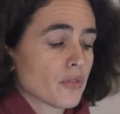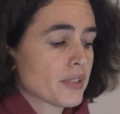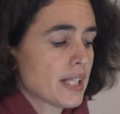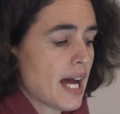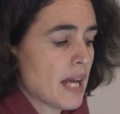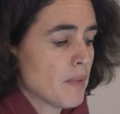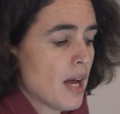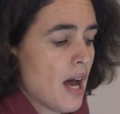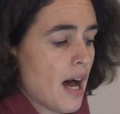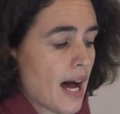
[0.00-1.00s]
of time.
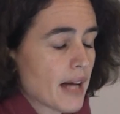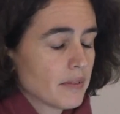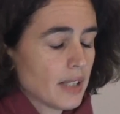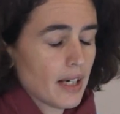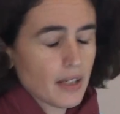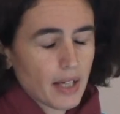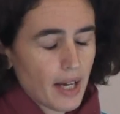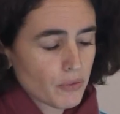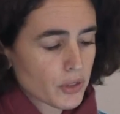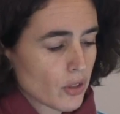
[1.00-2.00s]

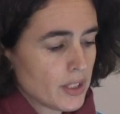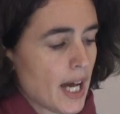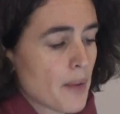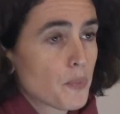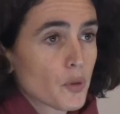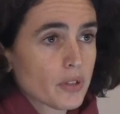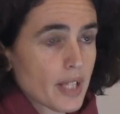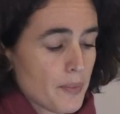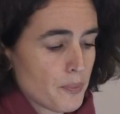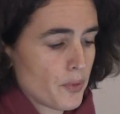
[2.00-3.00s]
I would call it a pro
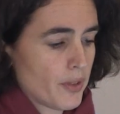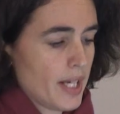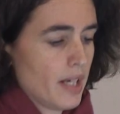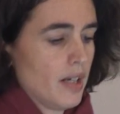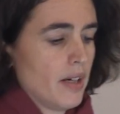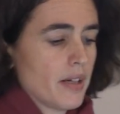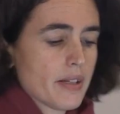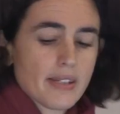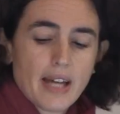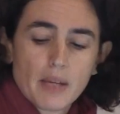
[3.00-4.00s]
tempore
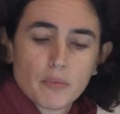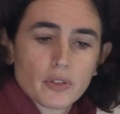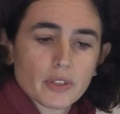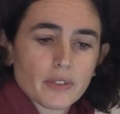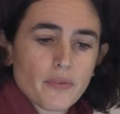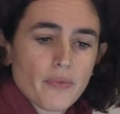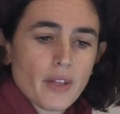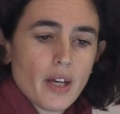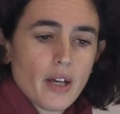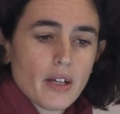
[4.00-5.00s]
cyborg.
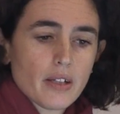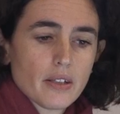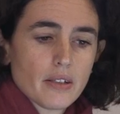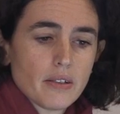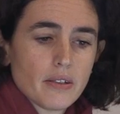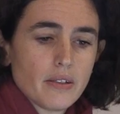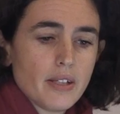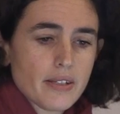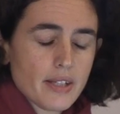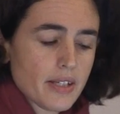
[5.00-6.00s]

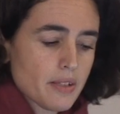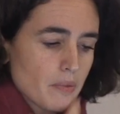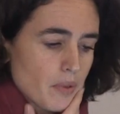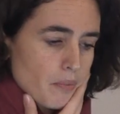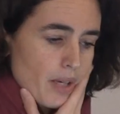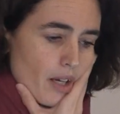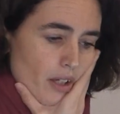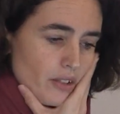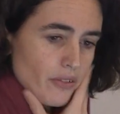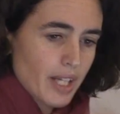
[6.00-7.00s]
this is, by
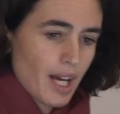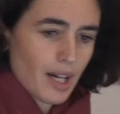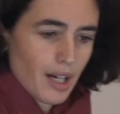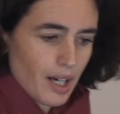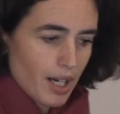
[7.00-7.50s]
contrary, a